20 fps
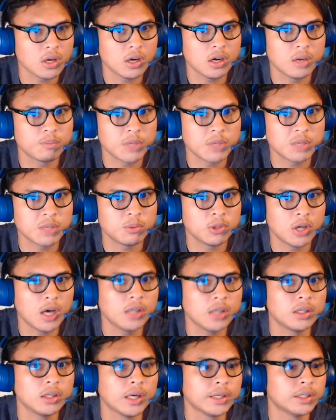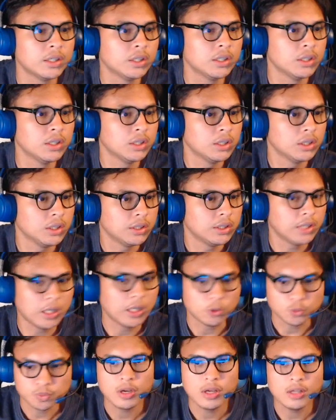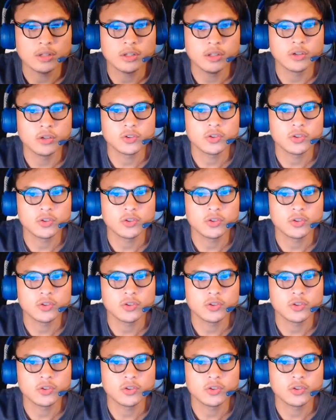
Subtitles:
people online. Now, there's